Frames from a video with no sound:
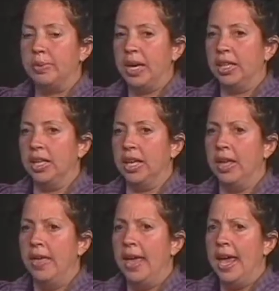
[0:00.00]

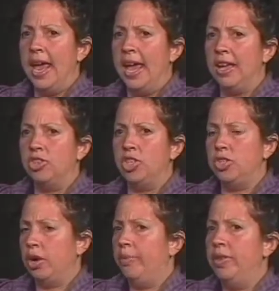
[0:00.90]
Bentley, and she
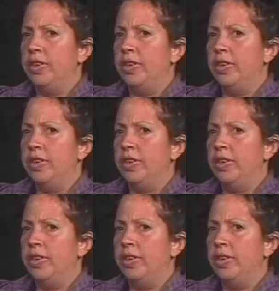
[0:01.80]
told me